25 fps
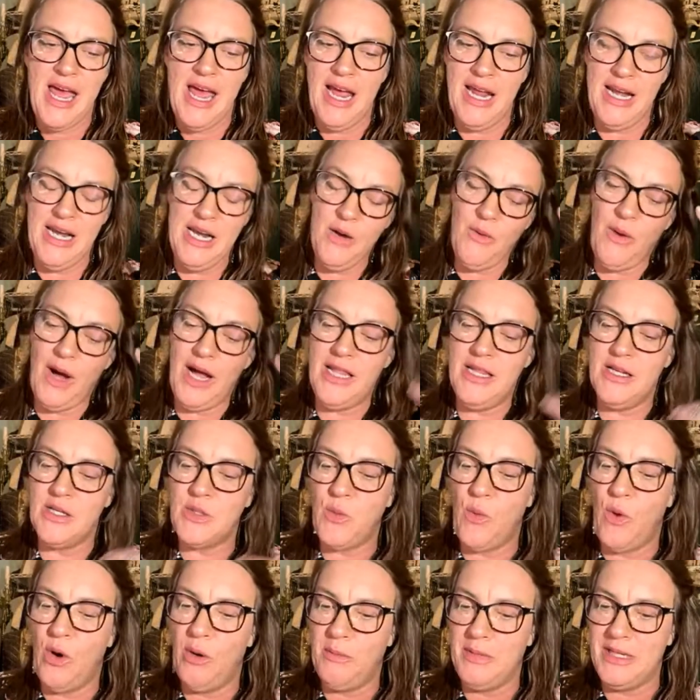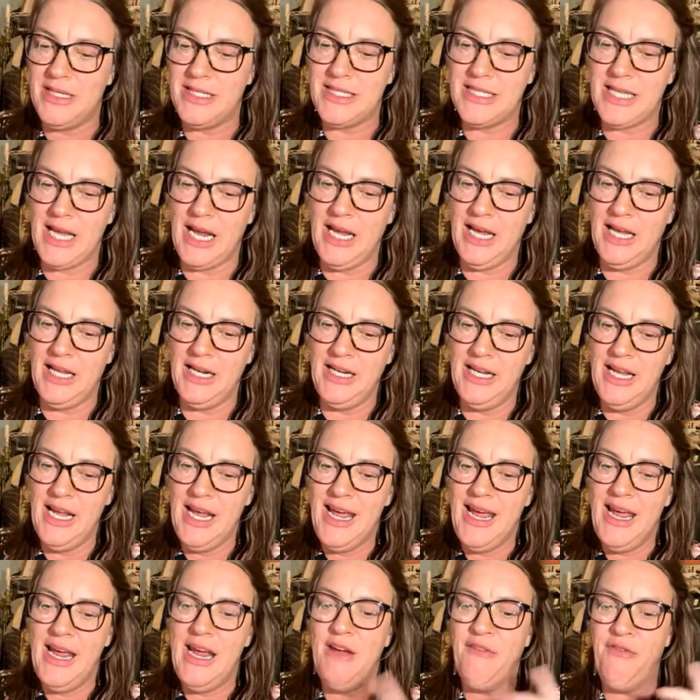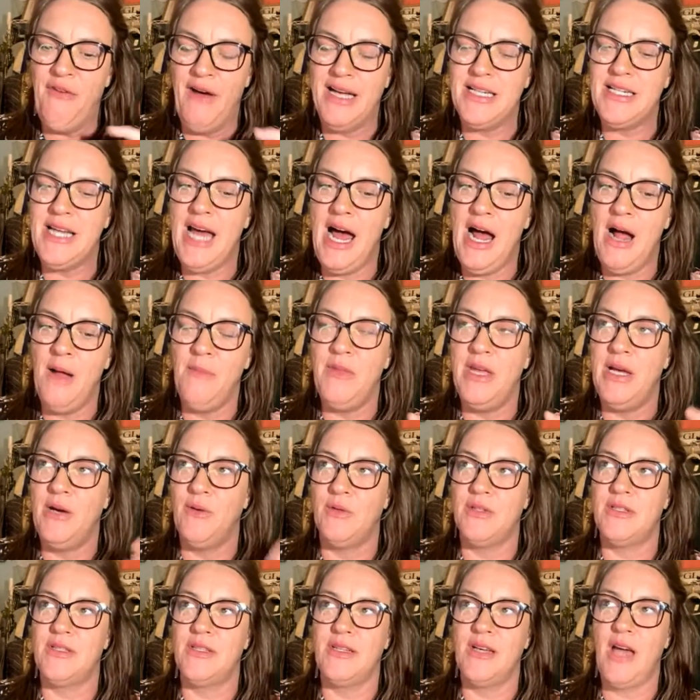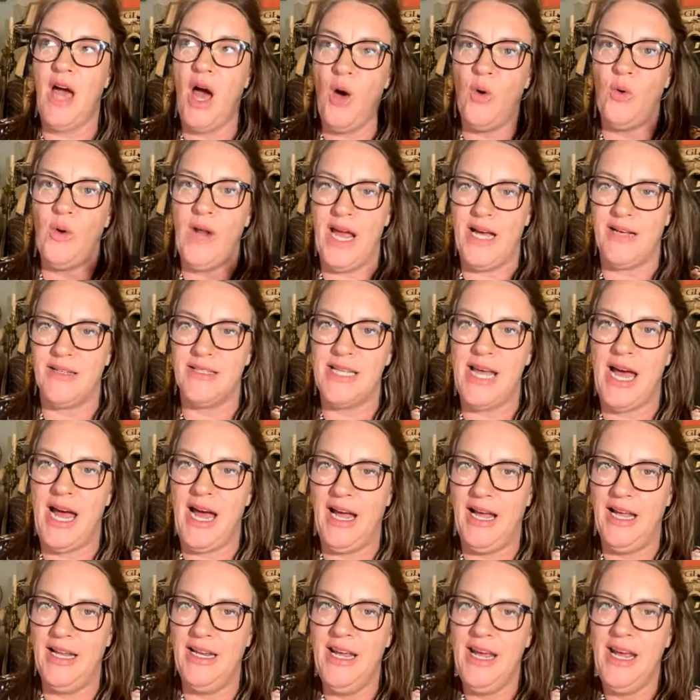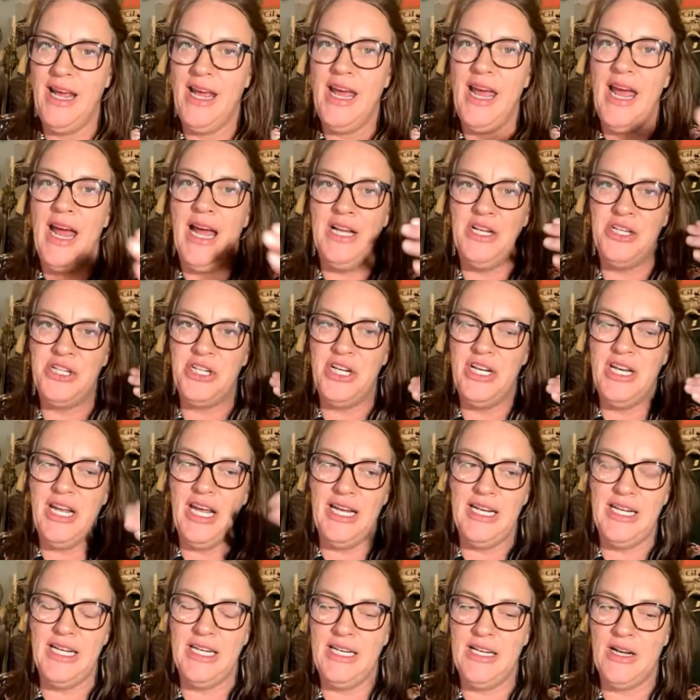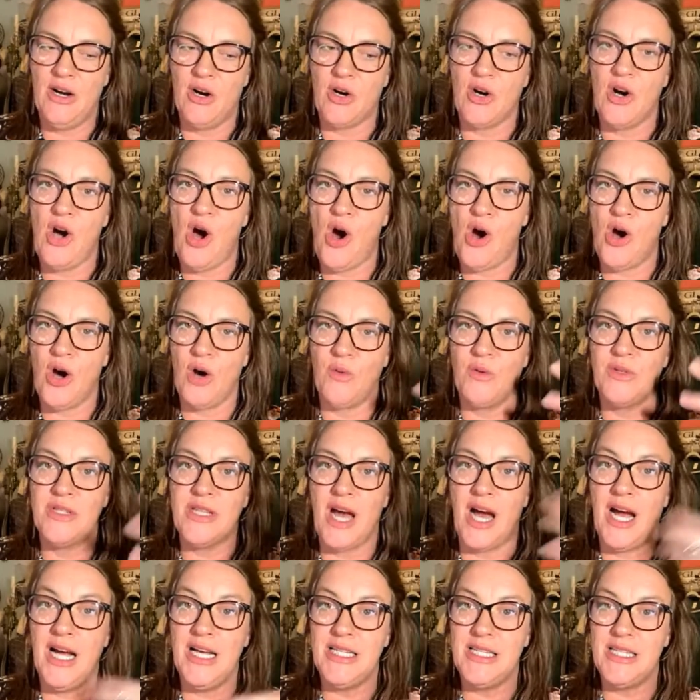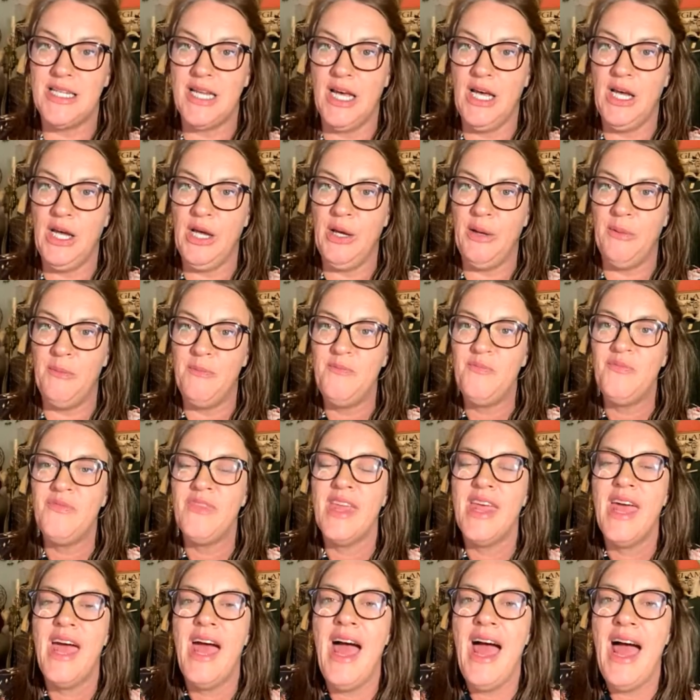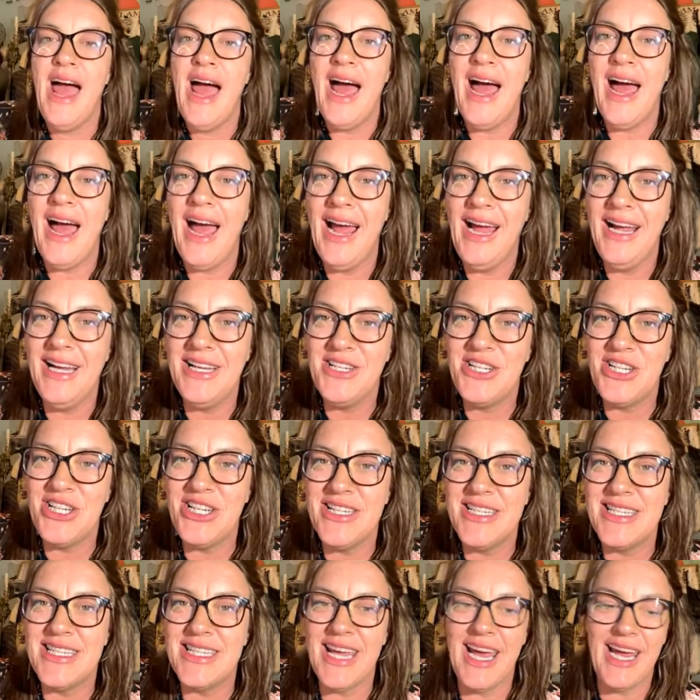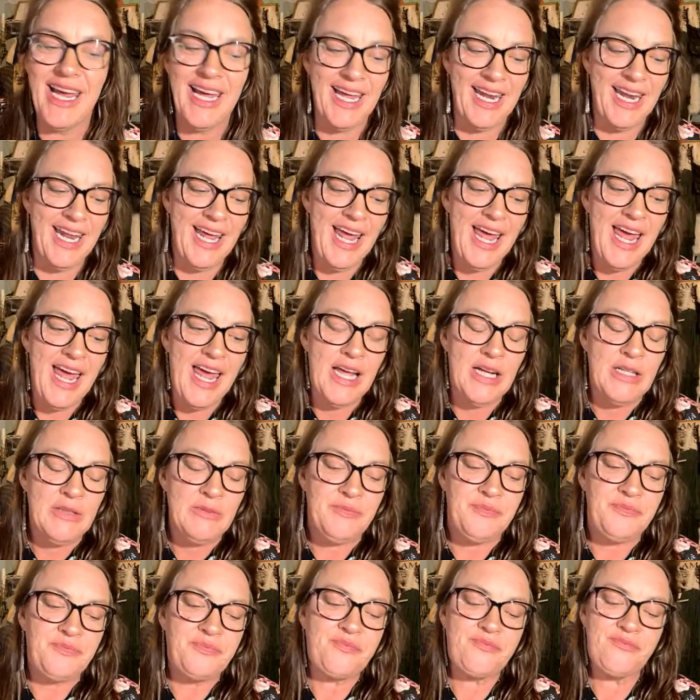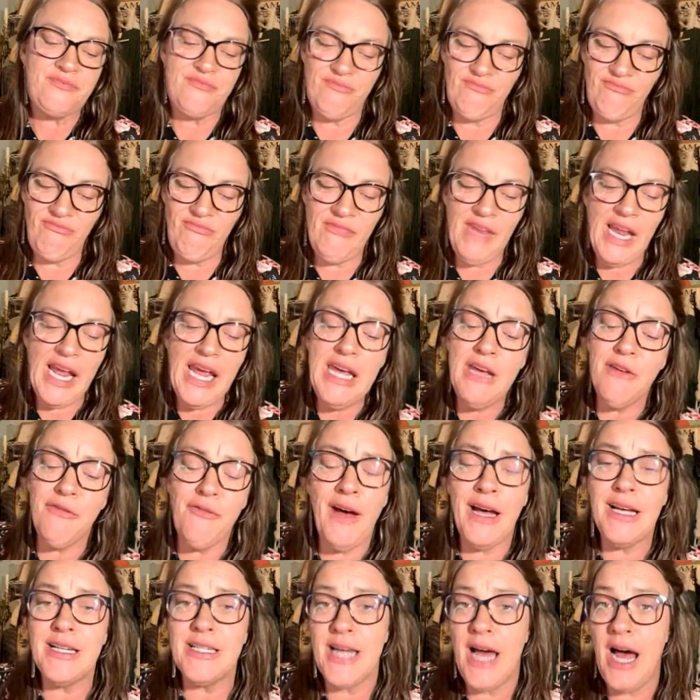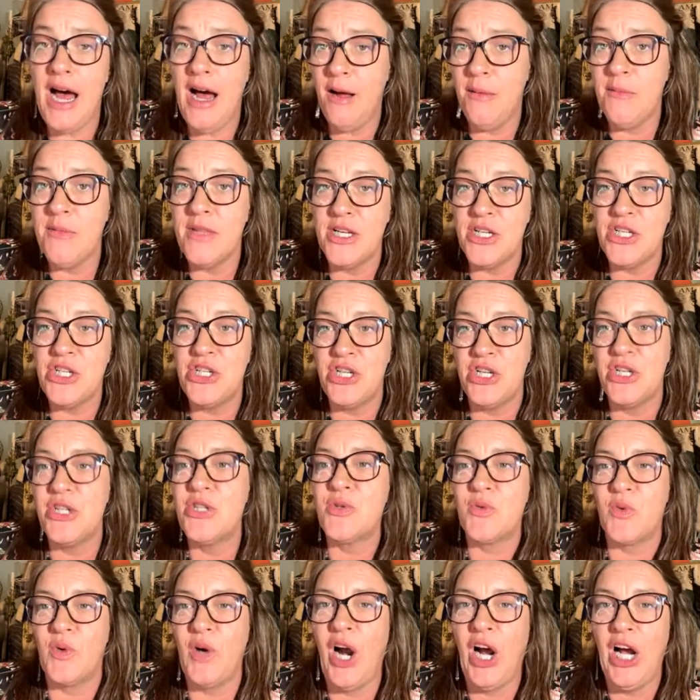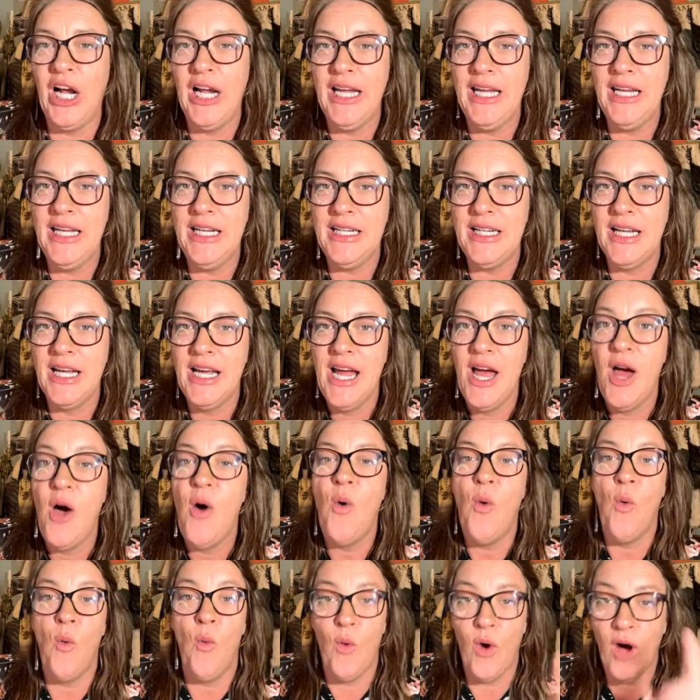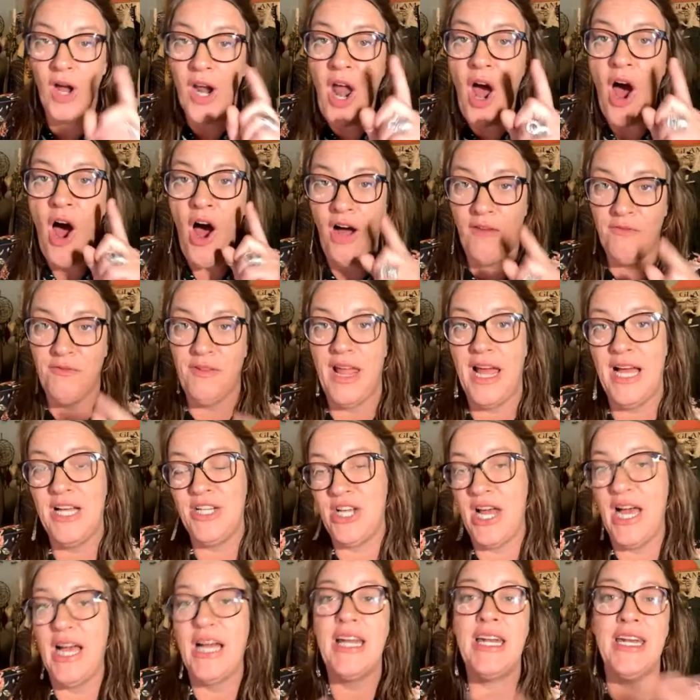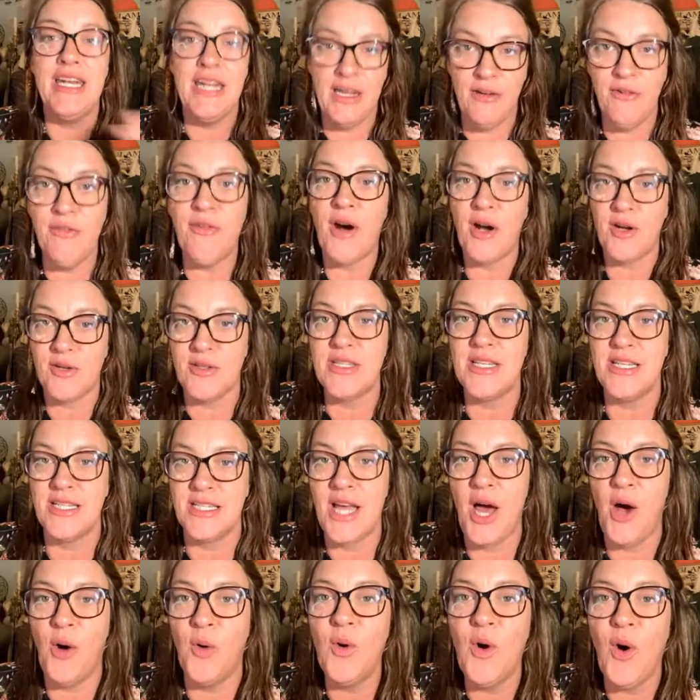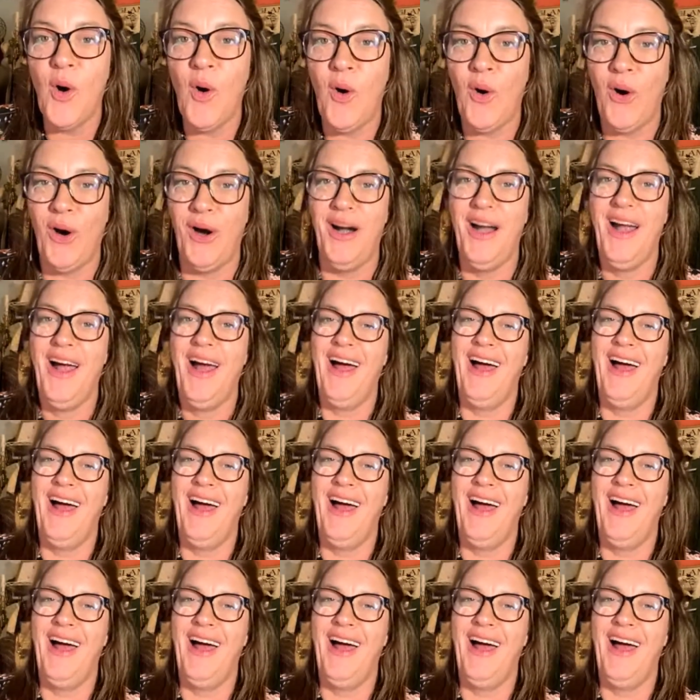And anyway, this woman said, it was cold outside, and she needed, her car was iced up. And she said, if I time this just right, one hot flash, I can defrost this whole car.